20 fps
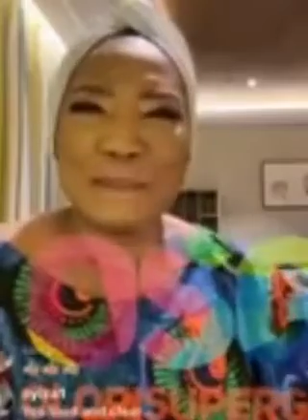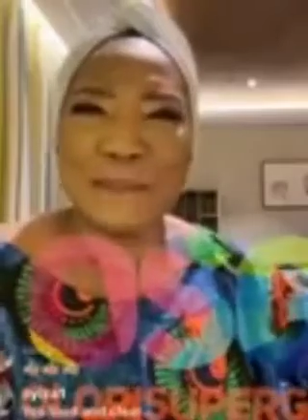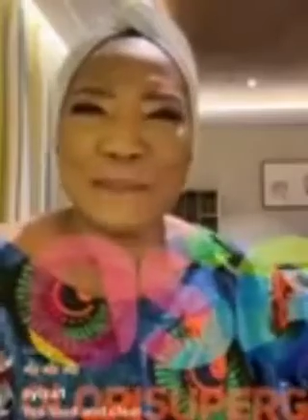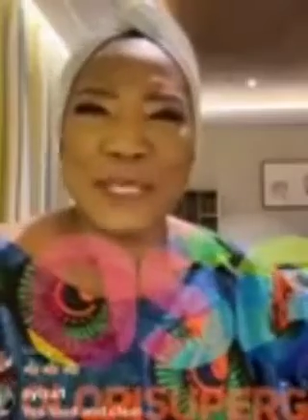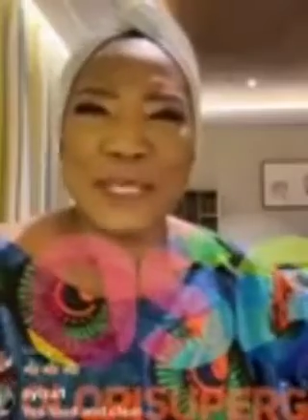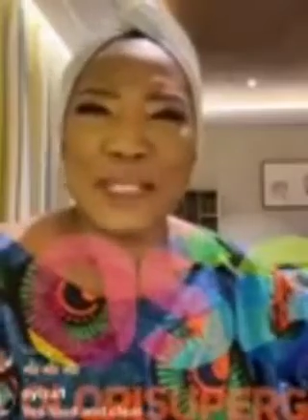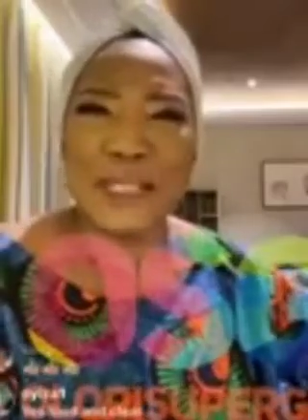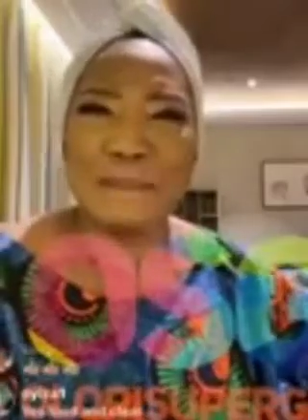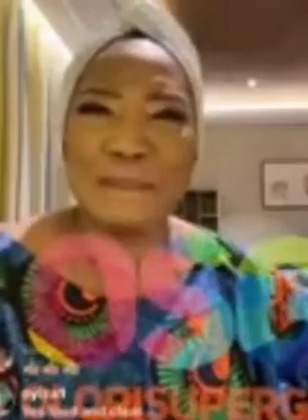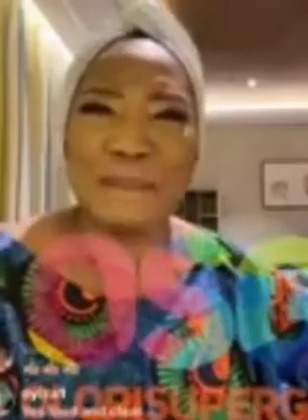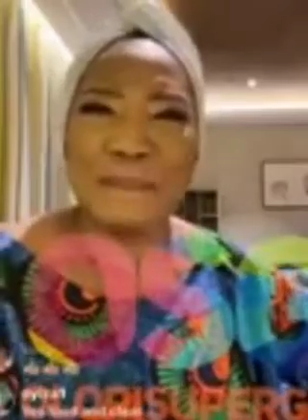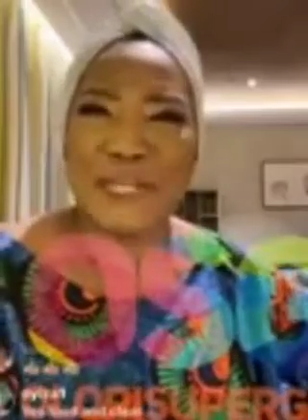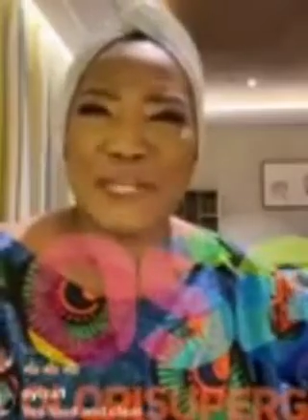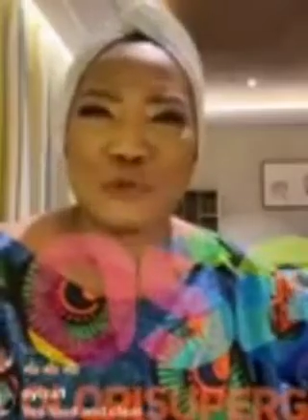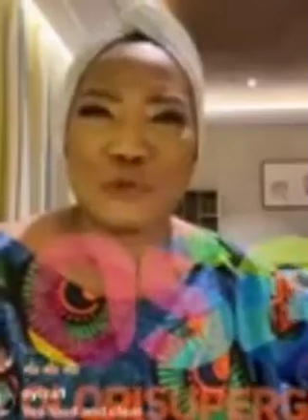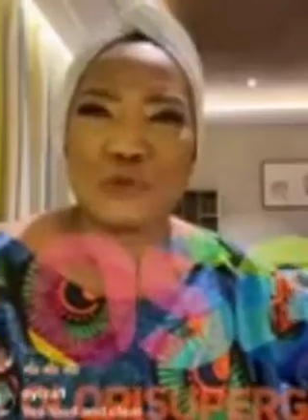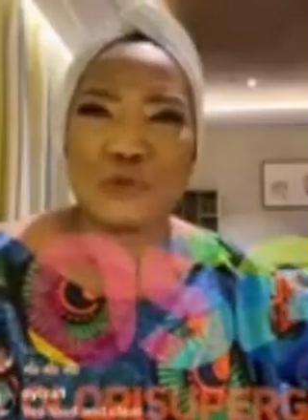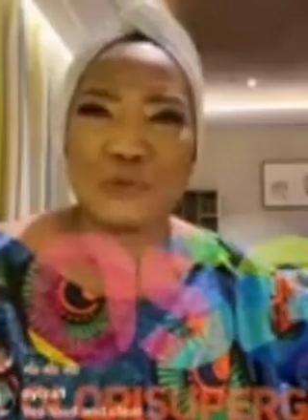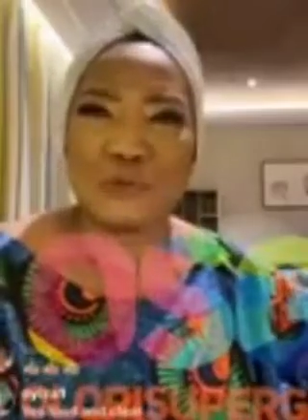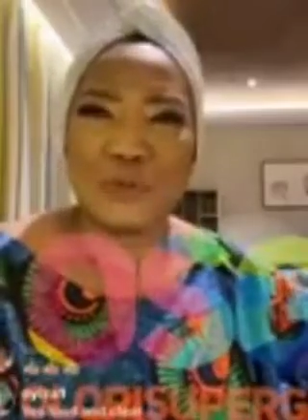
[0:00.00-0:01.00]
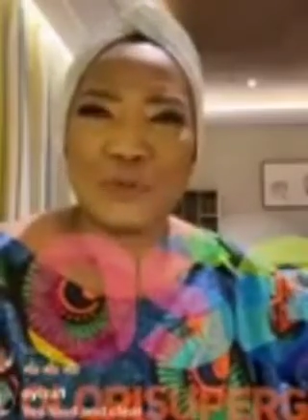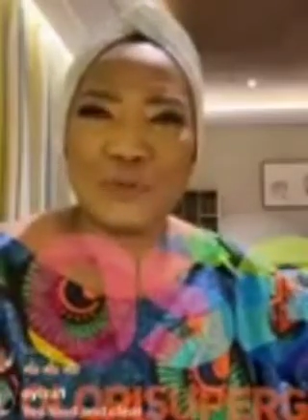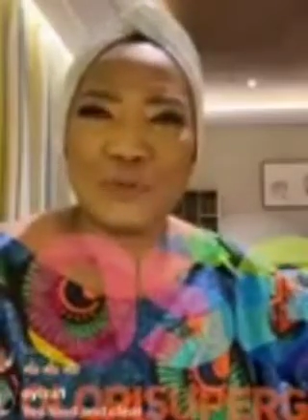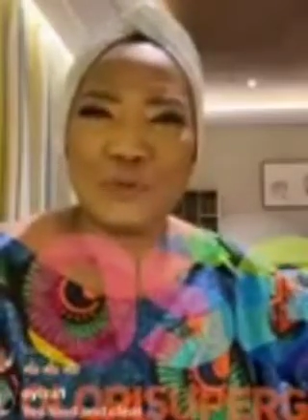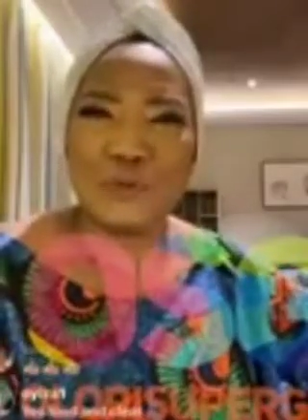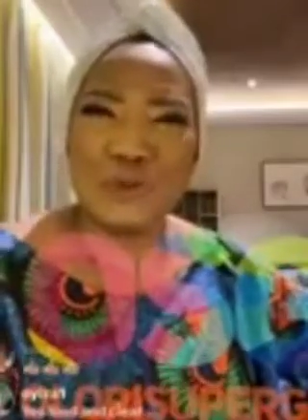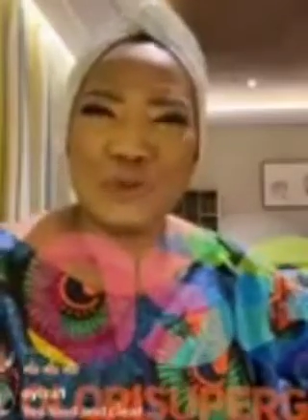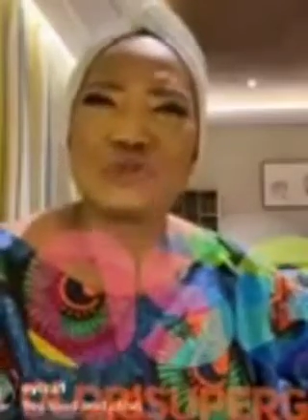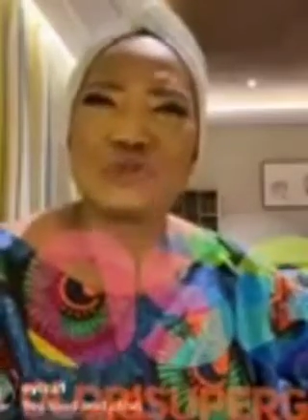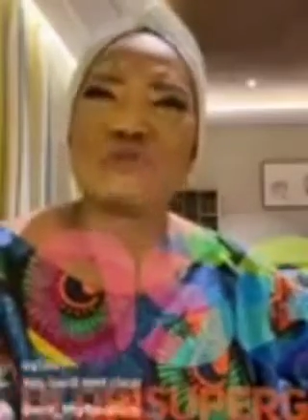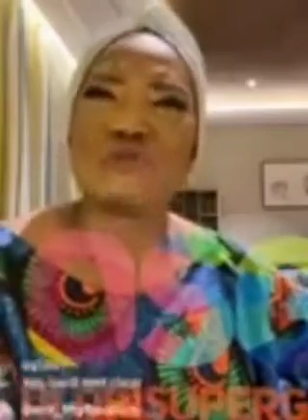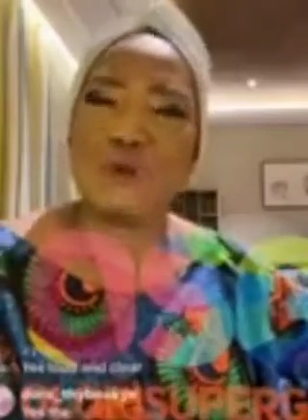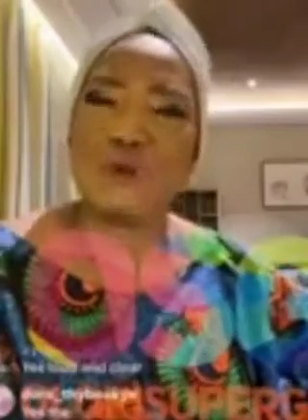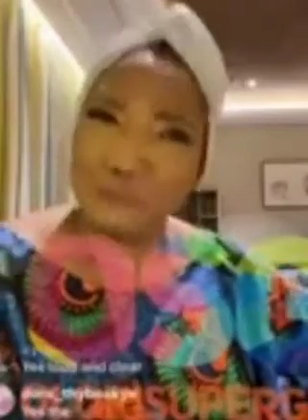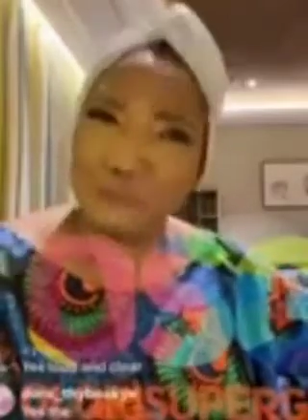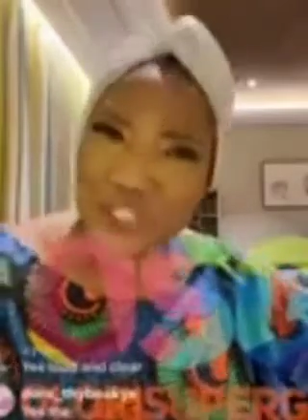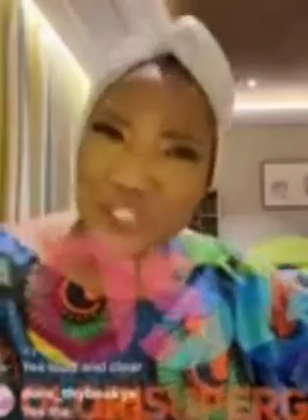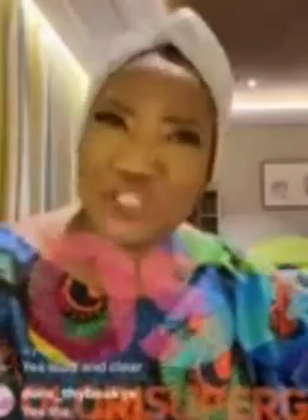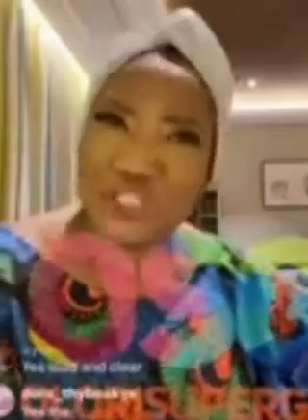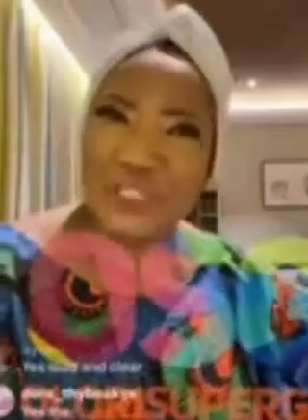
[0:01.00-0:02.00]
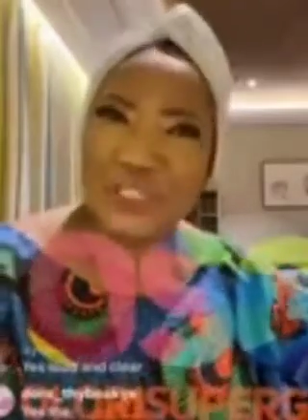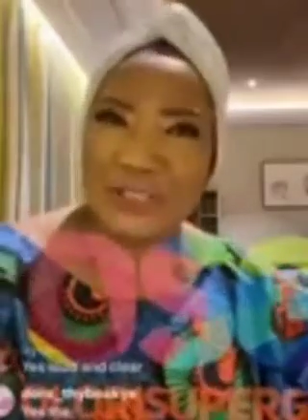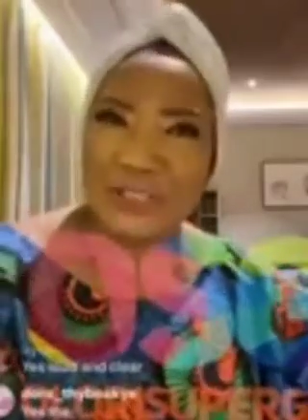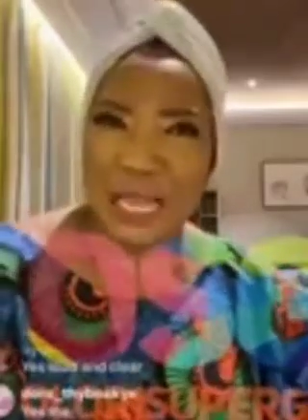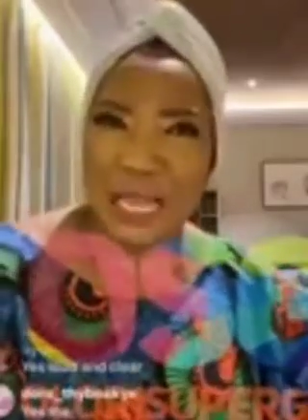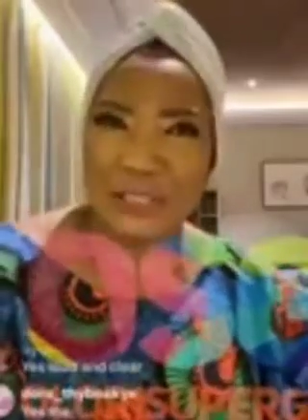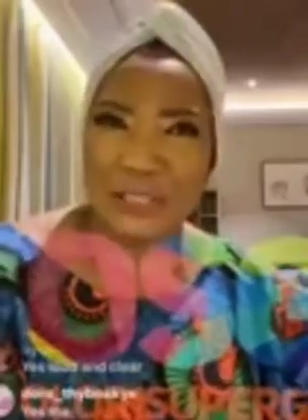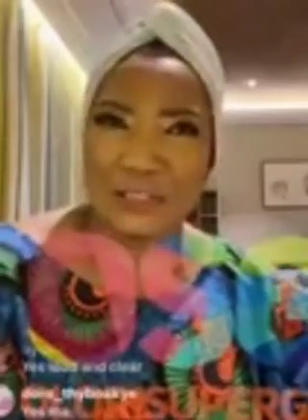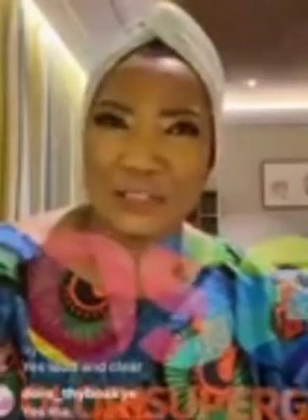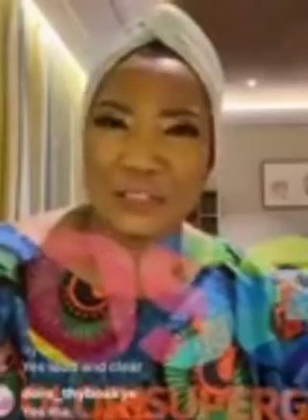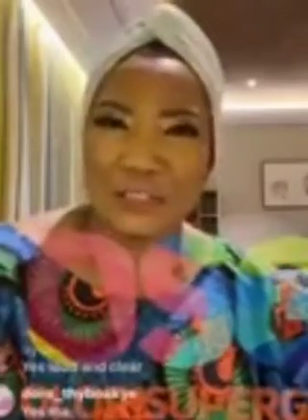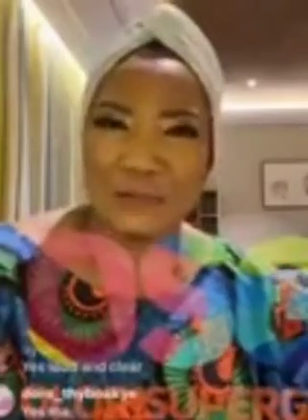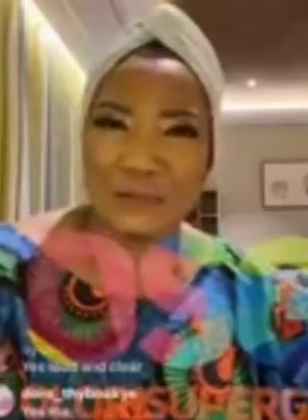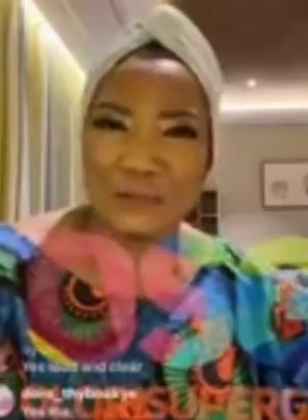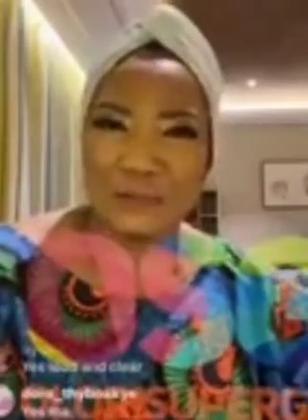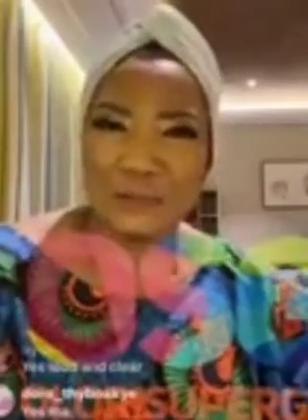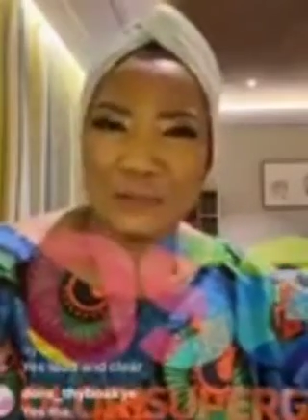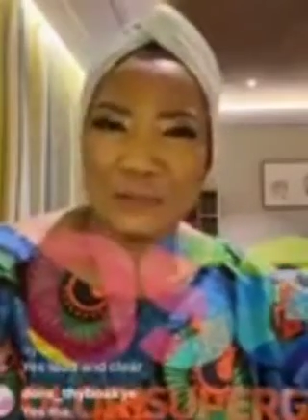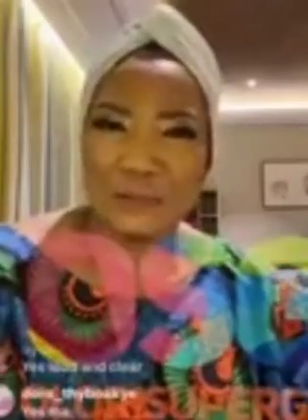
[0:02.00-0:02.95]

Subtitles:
the bedroom. What rubbish is that?